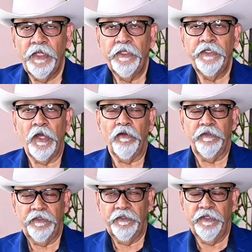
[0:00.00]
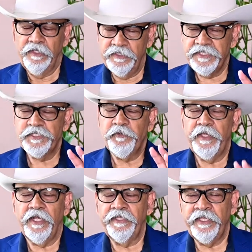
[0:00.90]
Now, this is
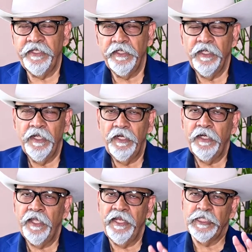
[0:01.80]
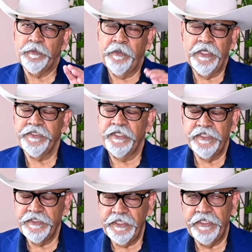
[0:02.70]
where I think an explanation
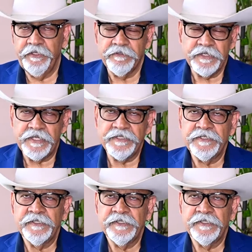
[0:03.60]
is needed. Okay.